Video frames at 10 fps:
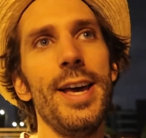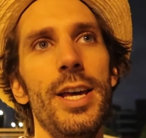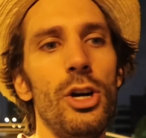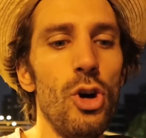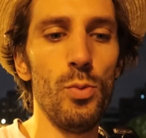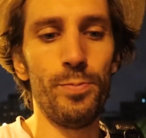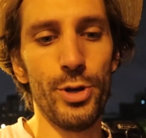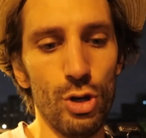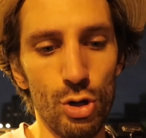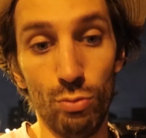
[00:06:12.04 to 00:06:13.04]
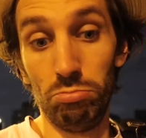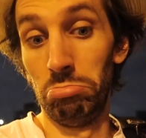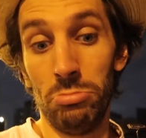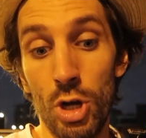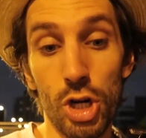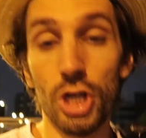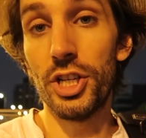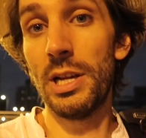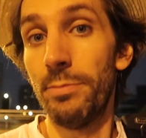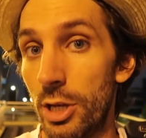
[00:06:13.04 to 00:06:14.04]
I hope you heard
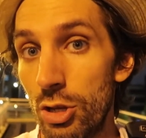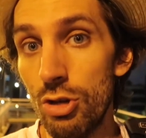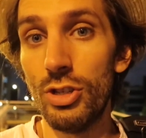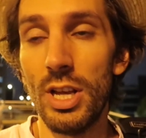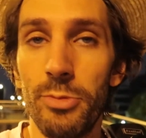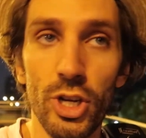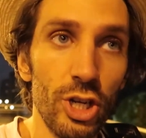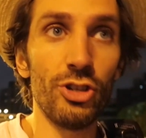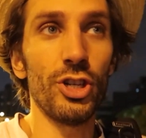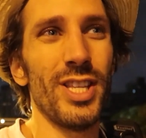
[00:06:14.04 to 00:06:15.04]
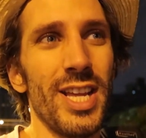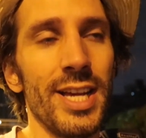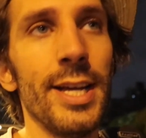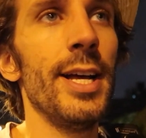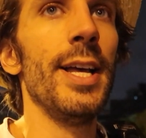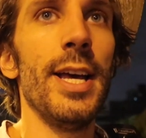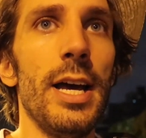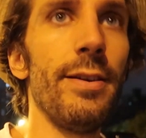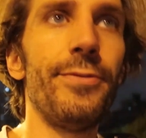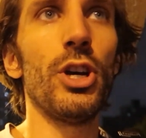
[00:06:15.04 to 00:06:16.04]
something new, something interesting.
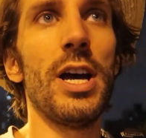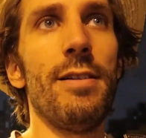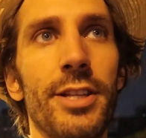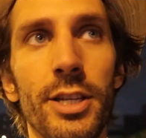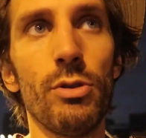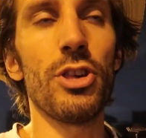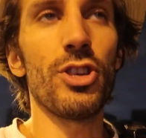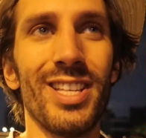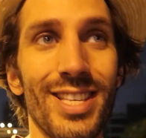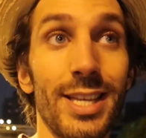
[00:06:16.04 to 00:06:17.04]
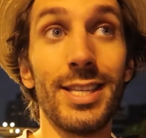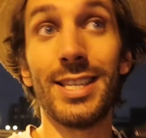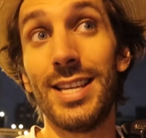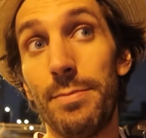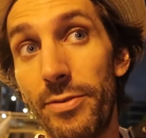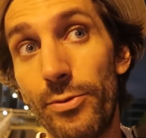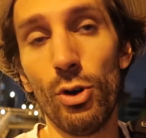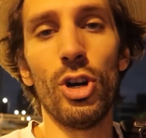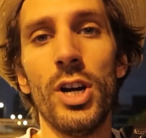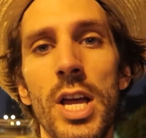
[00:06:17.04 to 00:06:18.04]
If you have any questions, as I said
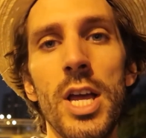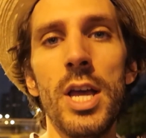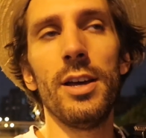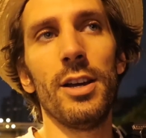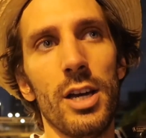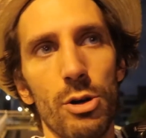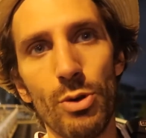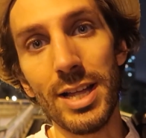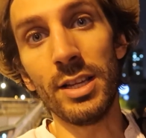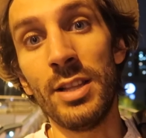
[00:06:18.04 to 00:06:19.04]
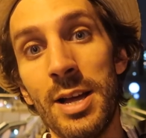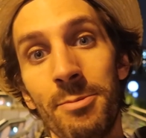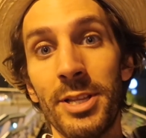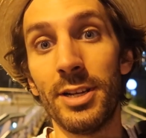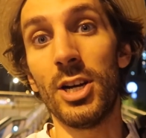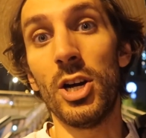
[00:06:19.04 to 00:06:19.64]
before, uh, write them down in the